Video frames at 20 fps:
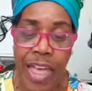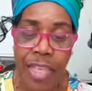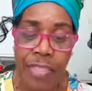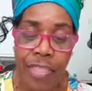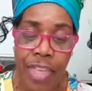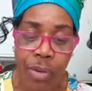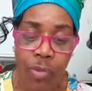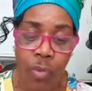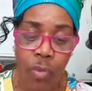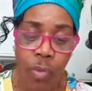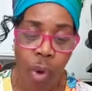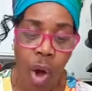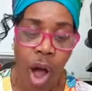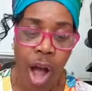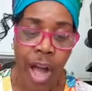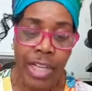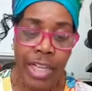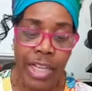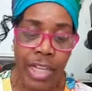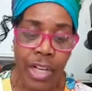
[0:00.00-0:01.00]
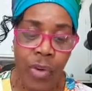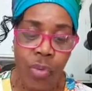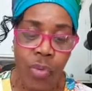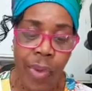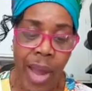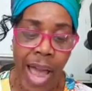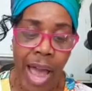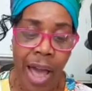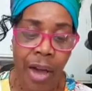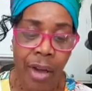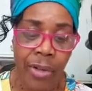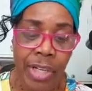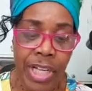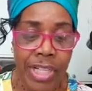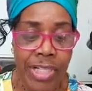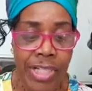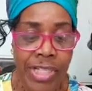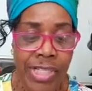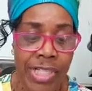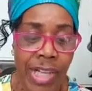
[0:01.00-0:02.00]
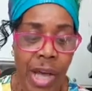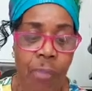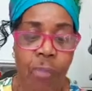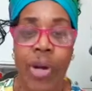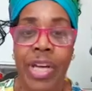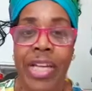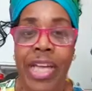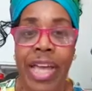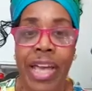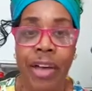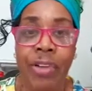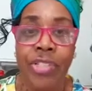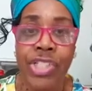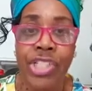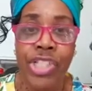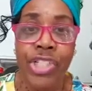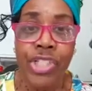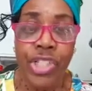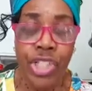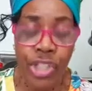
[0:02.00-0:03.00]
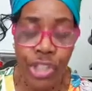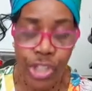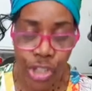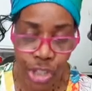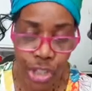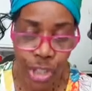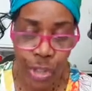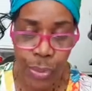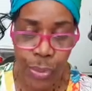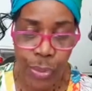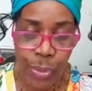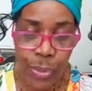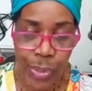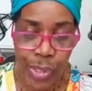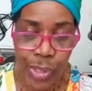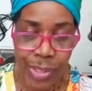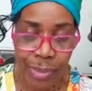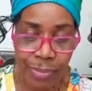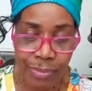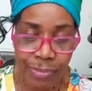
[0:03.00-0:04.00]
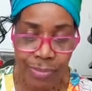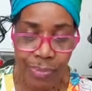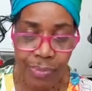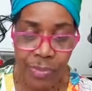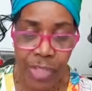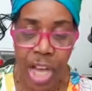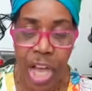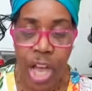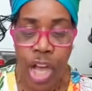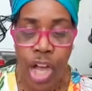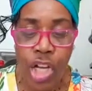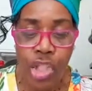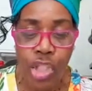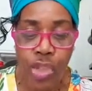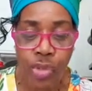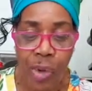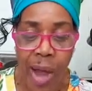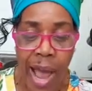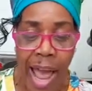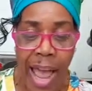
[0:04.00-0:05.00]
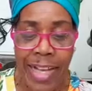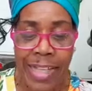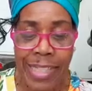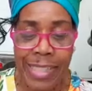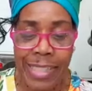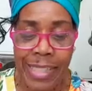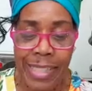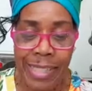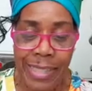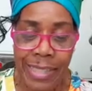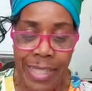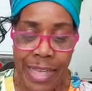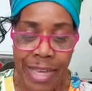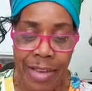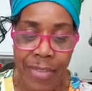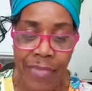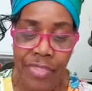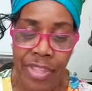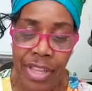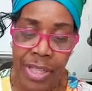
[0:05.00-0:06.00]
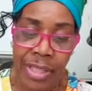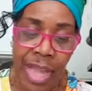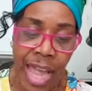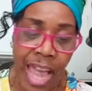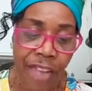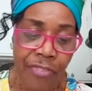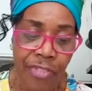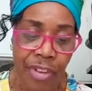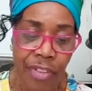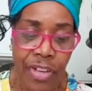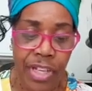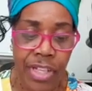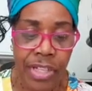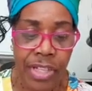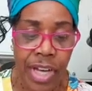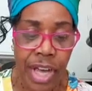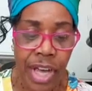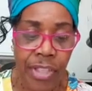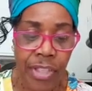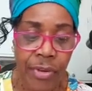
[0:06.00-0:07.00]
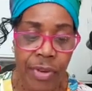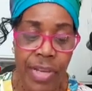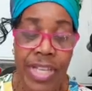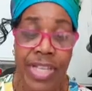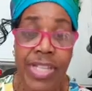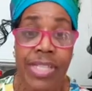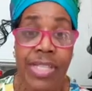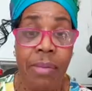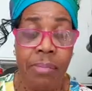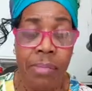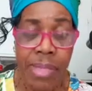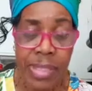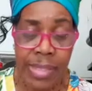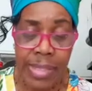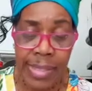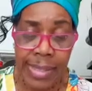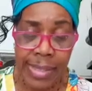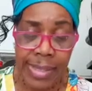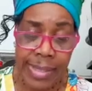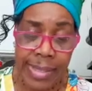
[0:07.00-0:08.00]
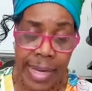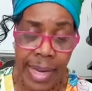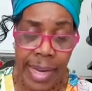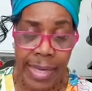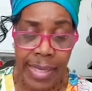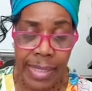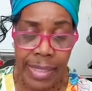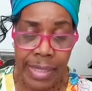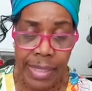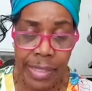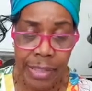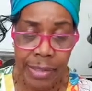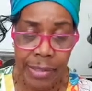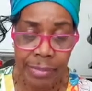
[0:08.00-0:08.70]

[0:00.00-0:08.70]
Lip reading: than walking around in someone else's shoes. Trying to live the life of another is a mistake.